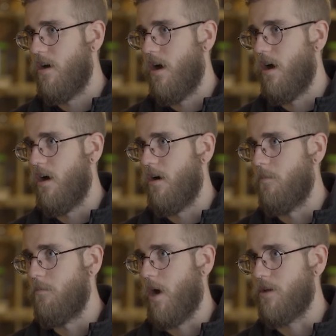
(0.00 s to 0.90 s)

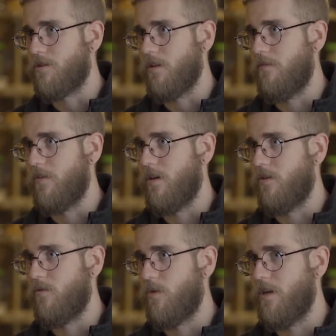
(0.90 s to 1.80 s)
I used to live
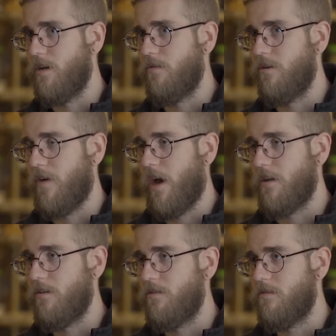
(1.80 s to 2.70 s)
in Reno,
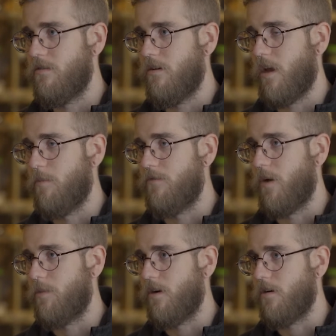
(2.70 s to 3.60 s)
Nevada, and I moved
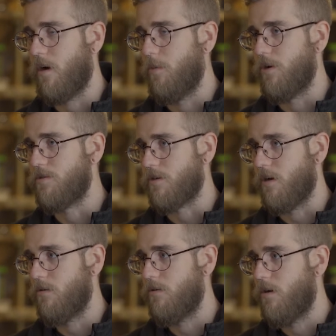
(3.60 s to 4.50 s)
up here a couple years
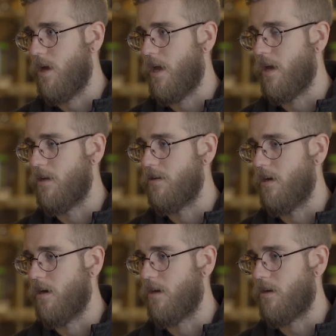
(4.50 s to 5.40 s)
ago and
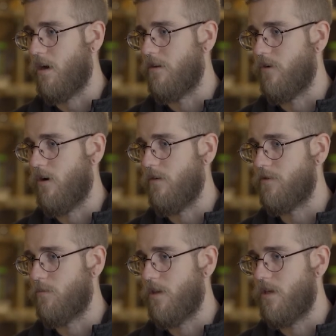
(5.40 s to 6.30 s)
got
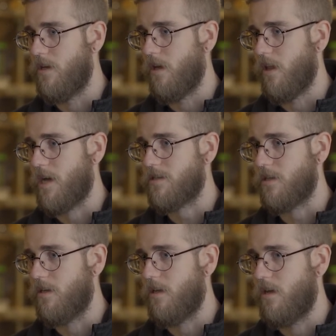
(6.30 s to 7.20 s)
involved with the Alaskan